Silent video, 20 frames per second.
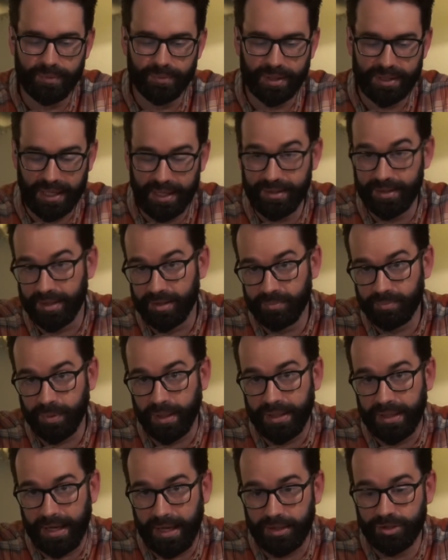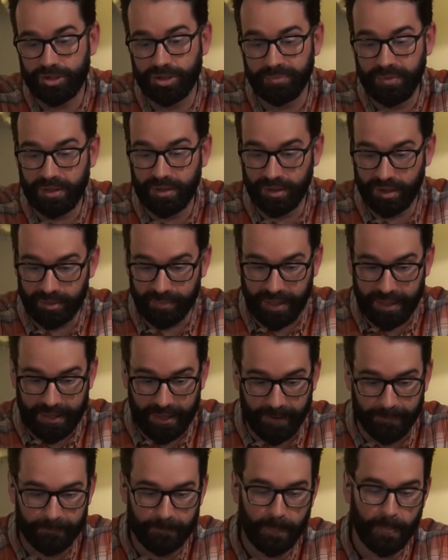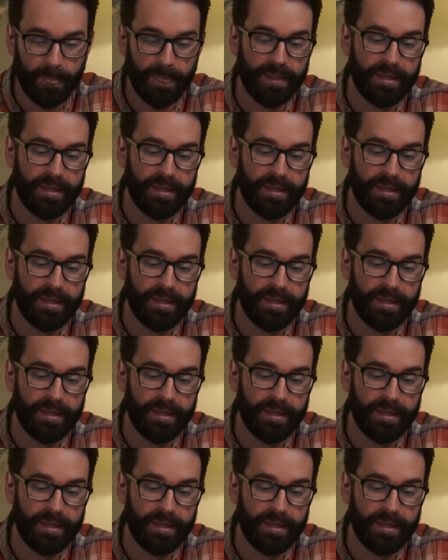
Redundant, but as should be clear by now,